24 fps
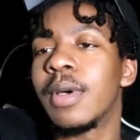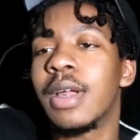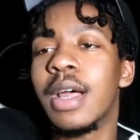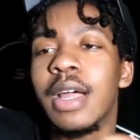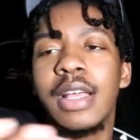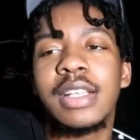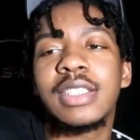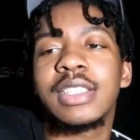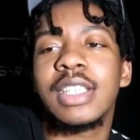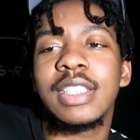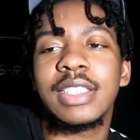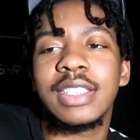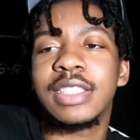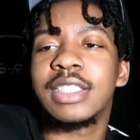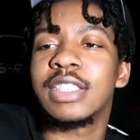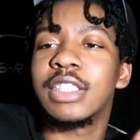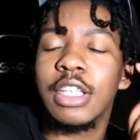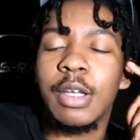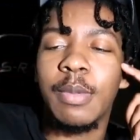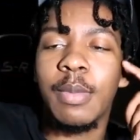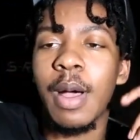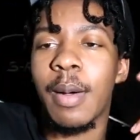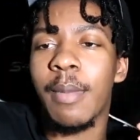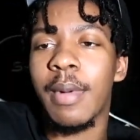But it's because it
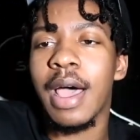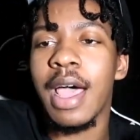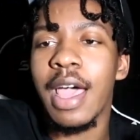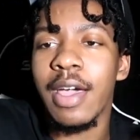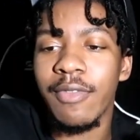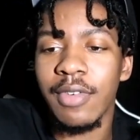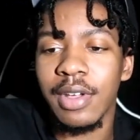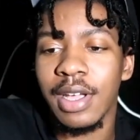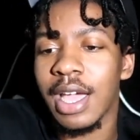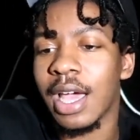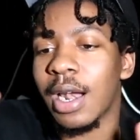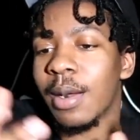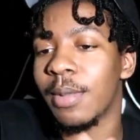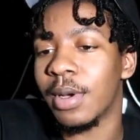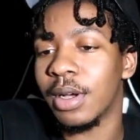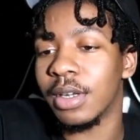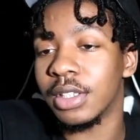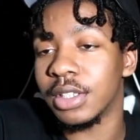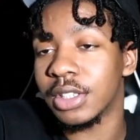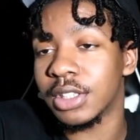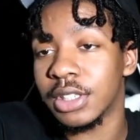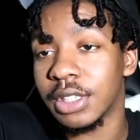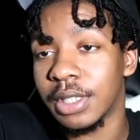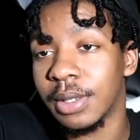slipped my mind. I forgot
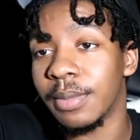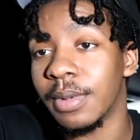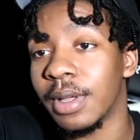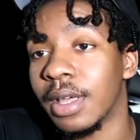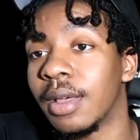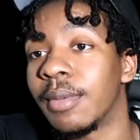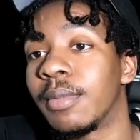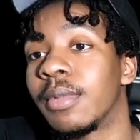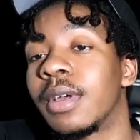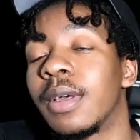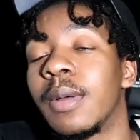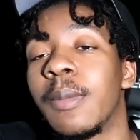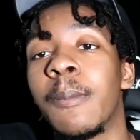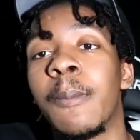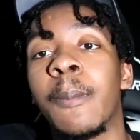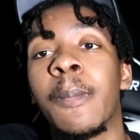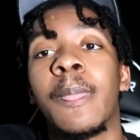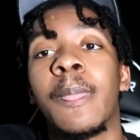about this shit, man. But